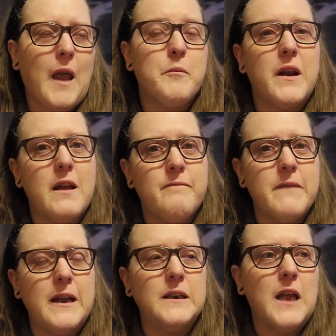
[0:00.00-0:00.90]
but I've
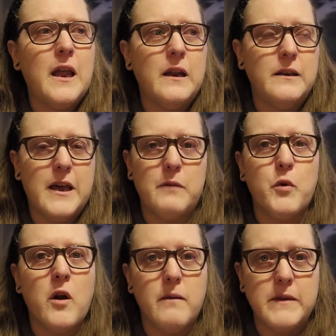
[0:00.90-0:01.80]
maintained that
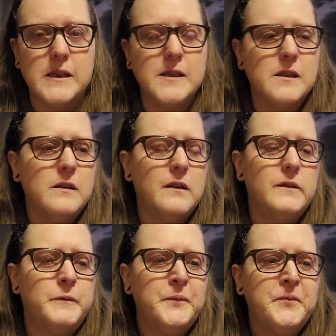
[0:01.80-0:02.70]
promise.
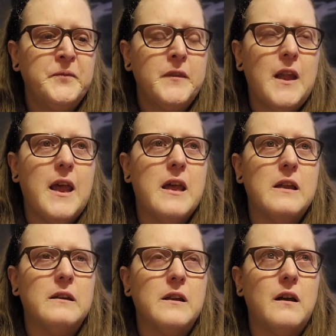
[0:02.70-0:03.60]

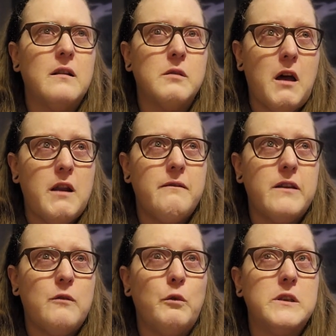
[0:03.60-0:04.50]
And a lot of
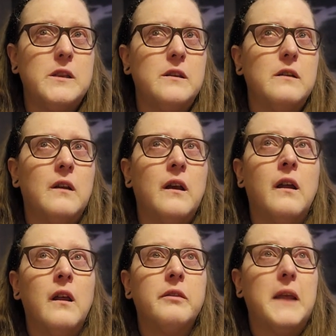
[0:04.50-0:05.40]
it was
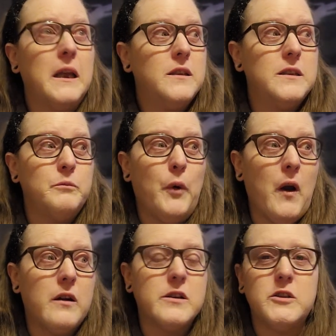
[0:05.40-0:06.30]
thanks in
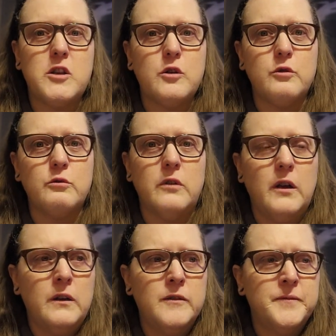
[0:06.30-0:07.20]
part to
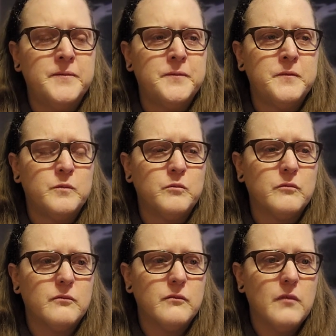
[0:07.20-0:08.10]

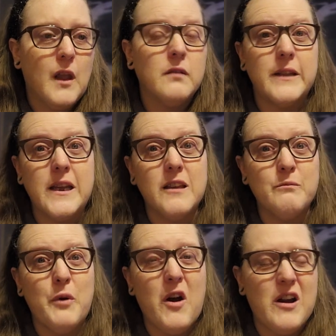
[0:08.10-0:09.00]

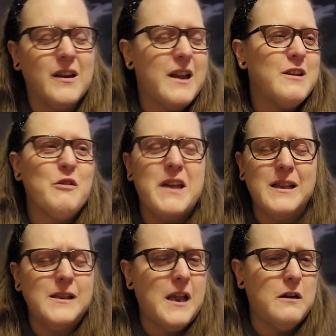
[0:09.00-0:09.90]
Linkin Park. I know
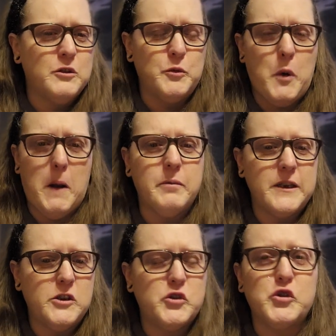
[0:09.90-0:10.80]
that sounds
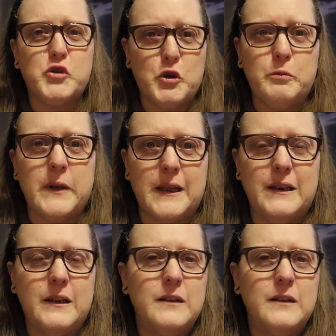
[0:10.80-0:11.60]
probably stupid,